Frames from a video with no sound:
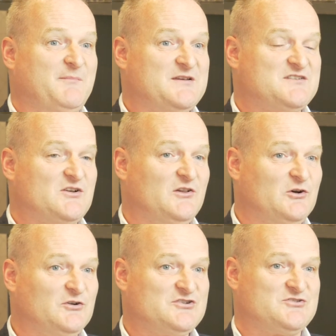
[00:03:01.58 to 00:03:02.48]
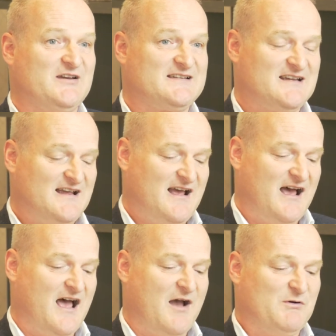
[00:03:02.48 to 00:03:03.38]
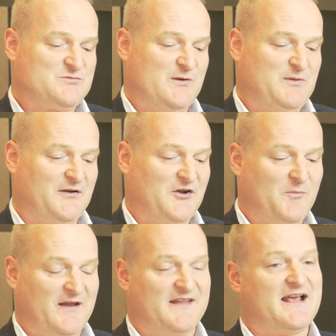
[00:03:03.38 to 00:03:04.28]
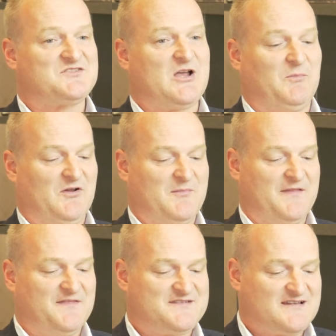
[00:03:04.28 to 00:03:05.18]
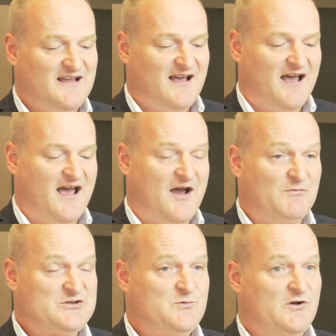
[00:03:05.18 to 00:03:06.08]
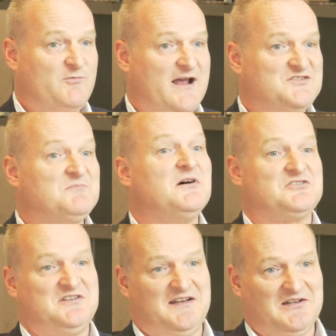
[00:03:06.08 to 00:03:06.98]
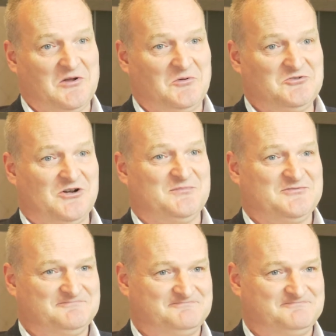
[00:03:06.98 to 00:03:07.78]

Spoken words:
a business on Lord Street, which we plan on opening in the next couple of months, which will create some much needed local jobs.